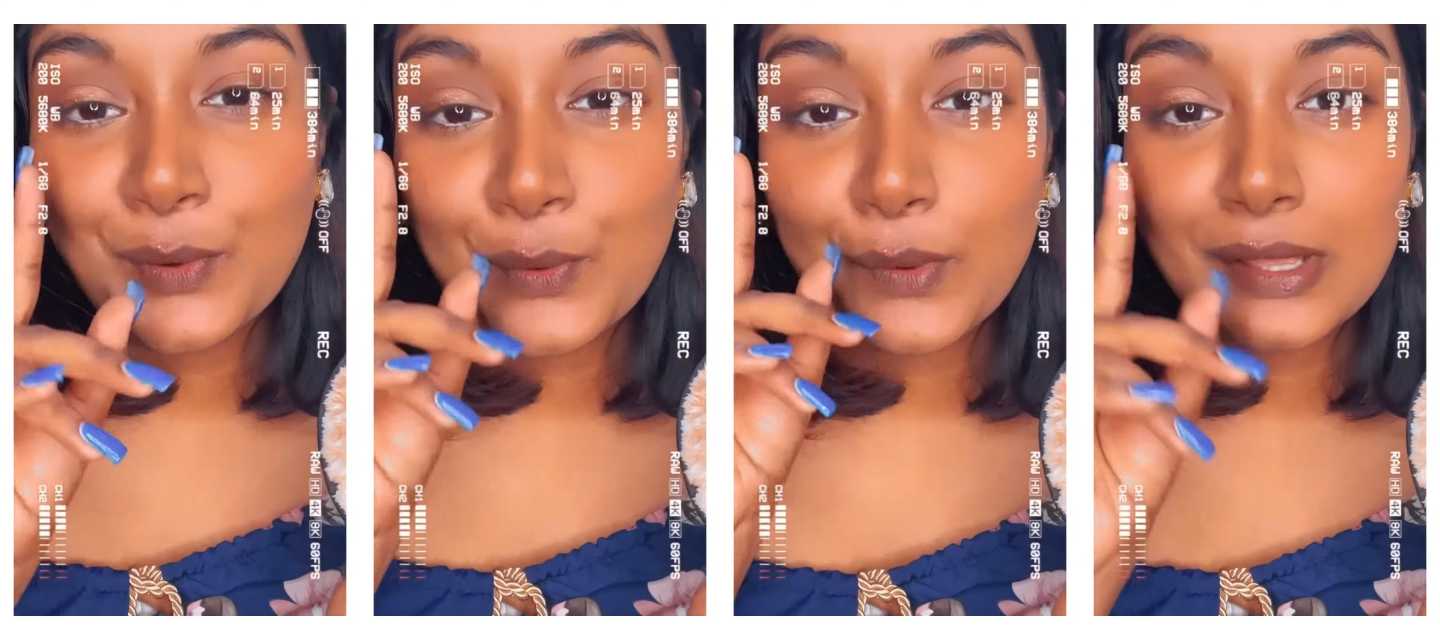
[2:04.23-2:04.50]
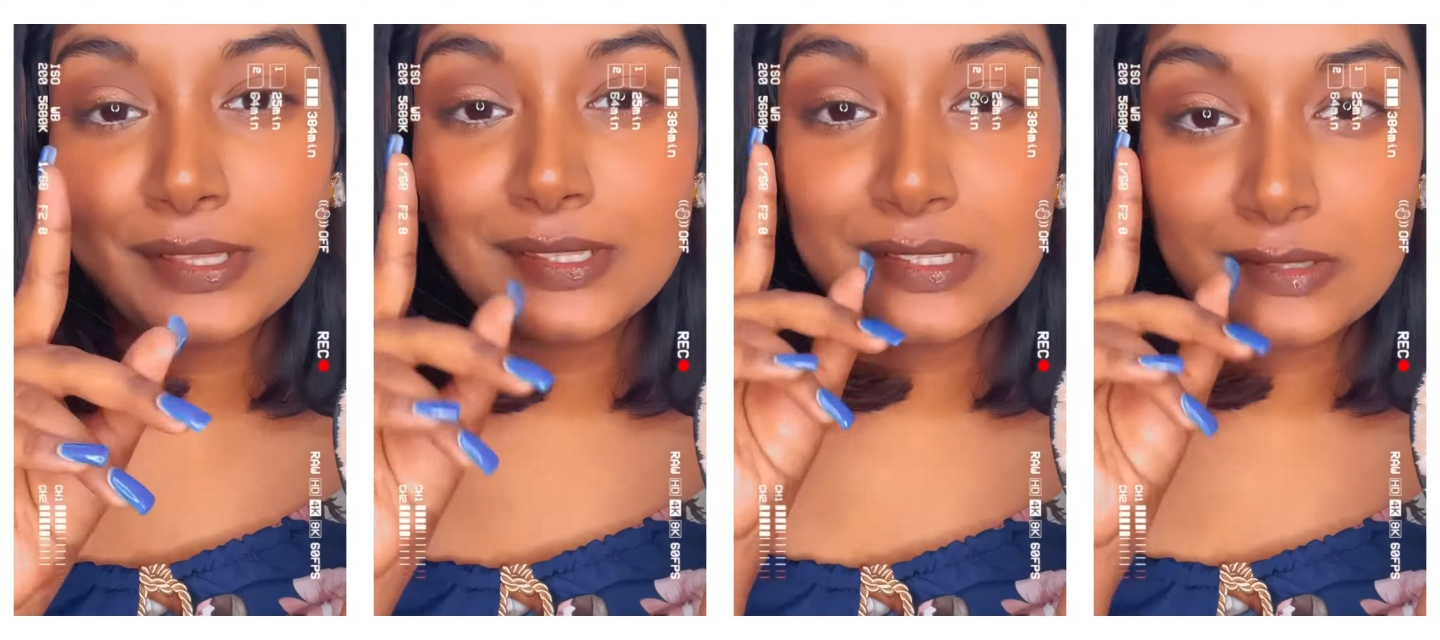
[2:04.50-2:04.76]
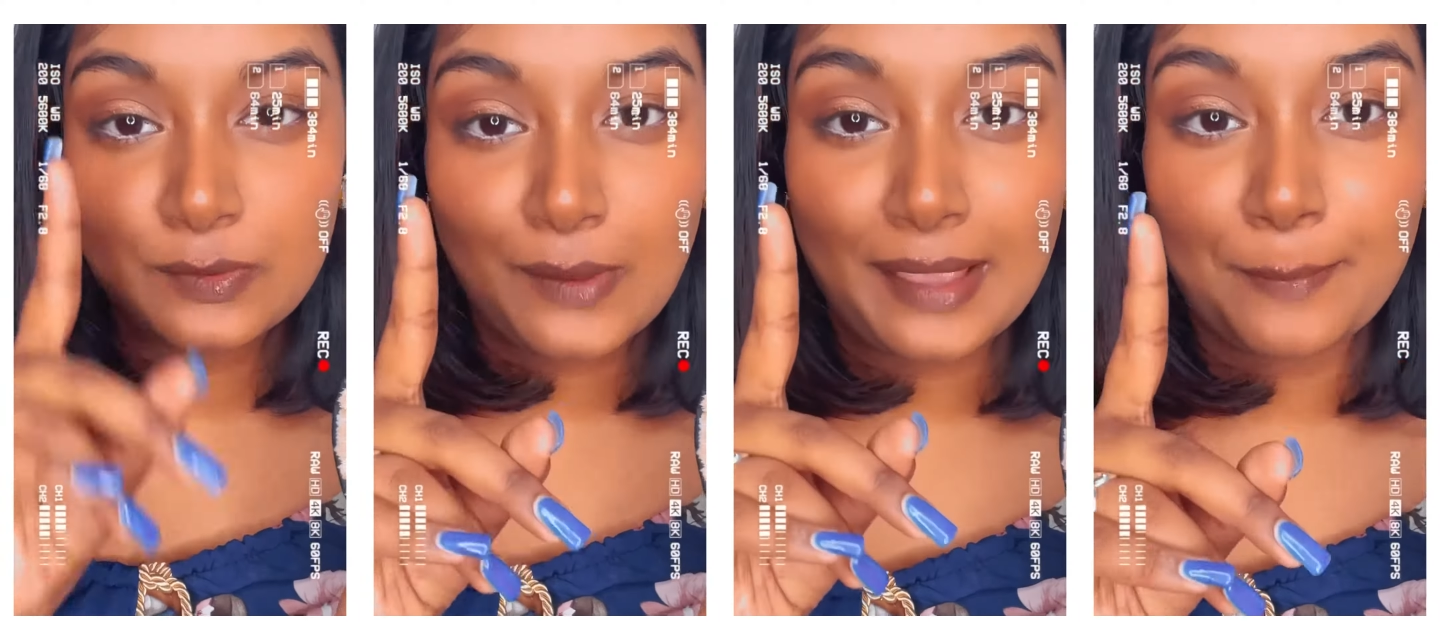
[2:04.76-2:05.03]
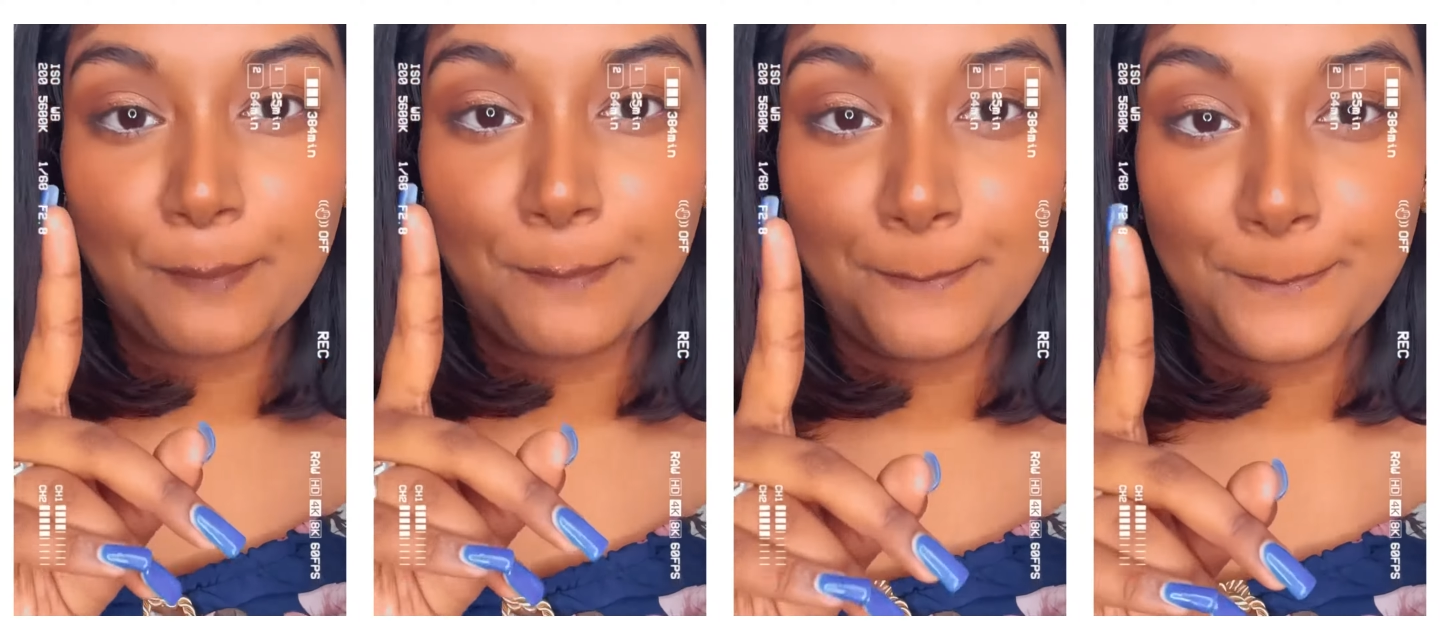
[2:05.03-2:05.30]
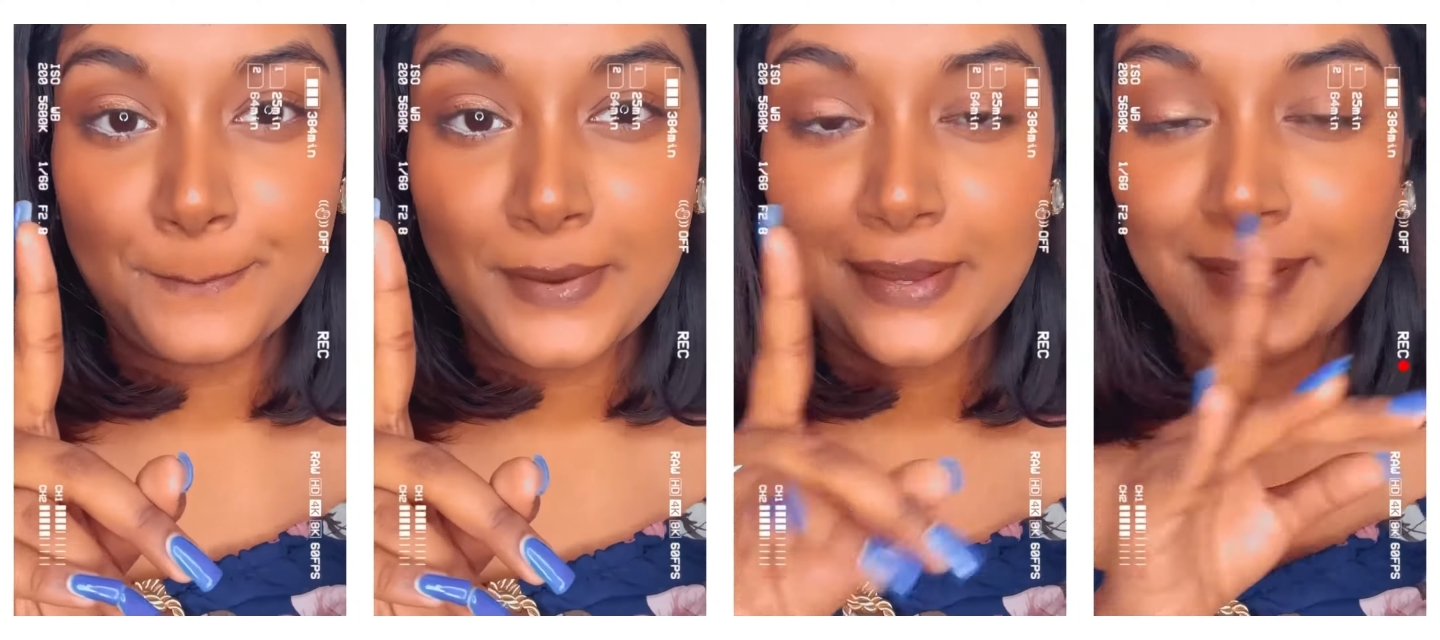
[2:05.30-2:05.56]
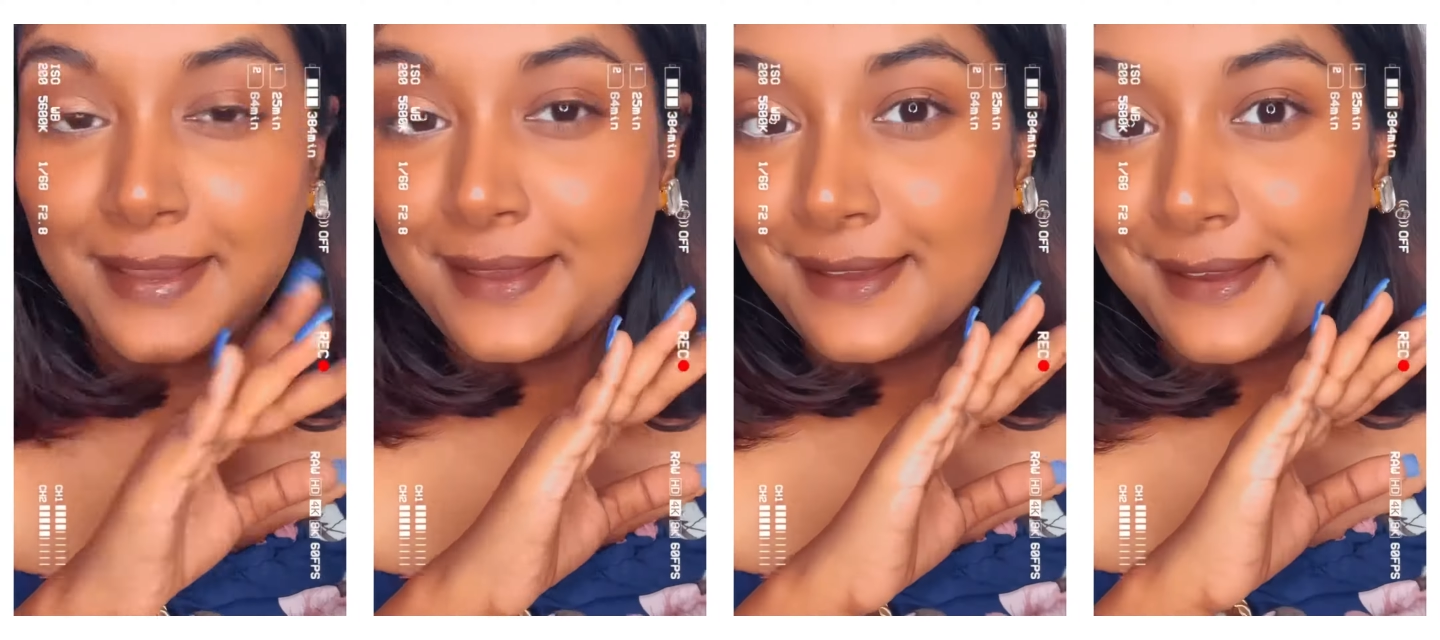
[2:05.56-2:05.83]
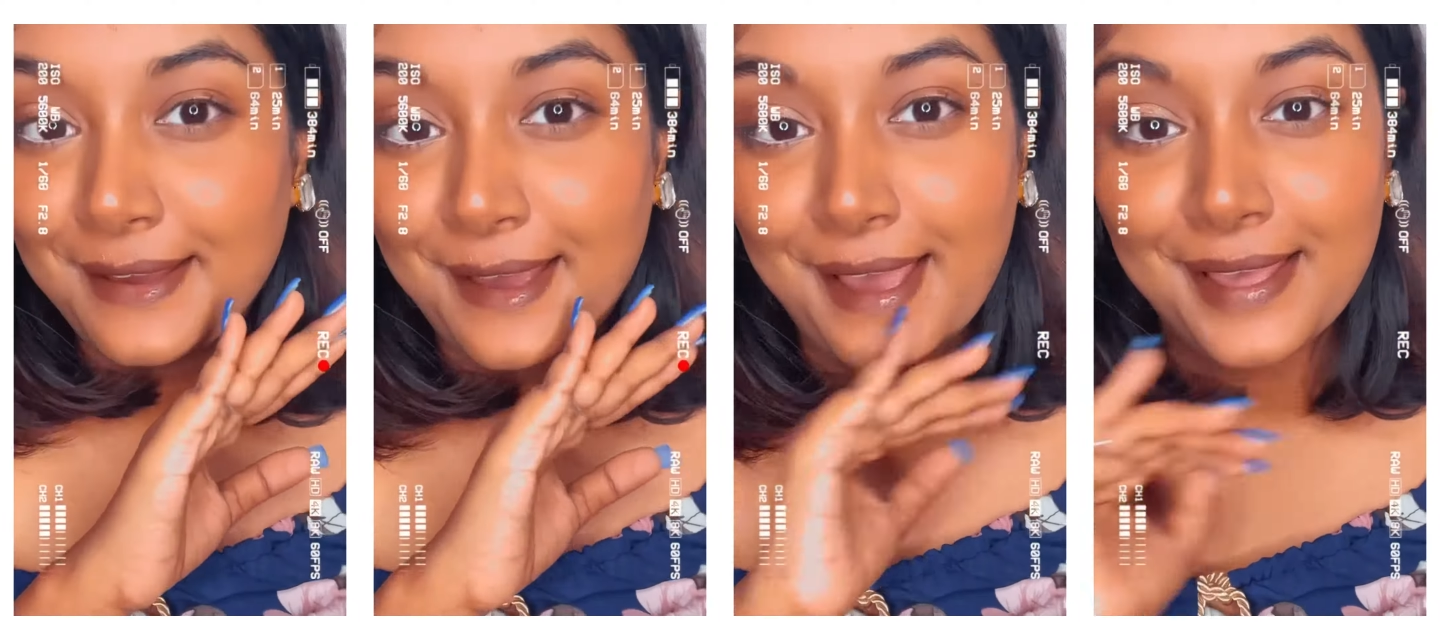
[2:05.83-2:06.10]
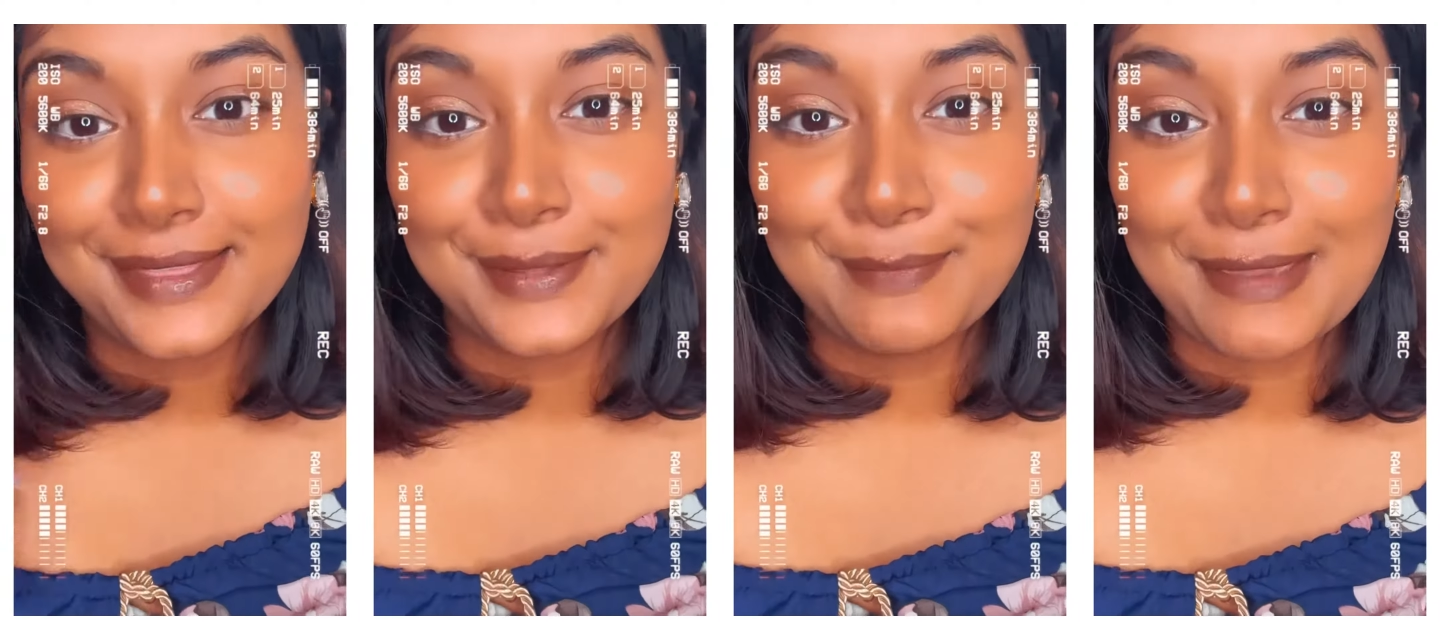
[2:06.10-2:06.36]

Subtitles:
one swipe and